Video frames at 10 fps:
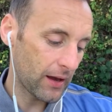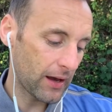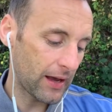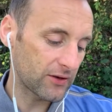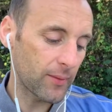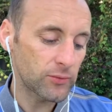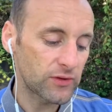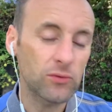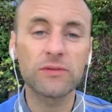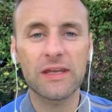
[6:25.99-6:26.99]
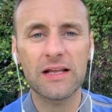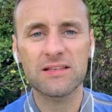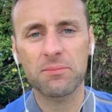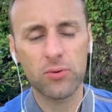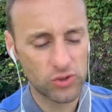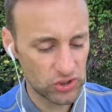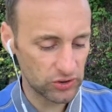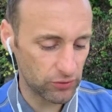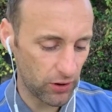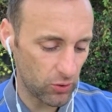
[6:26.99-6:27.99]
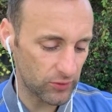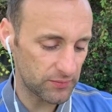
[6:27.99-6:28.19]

and I'm out doing deals and pushing to grow my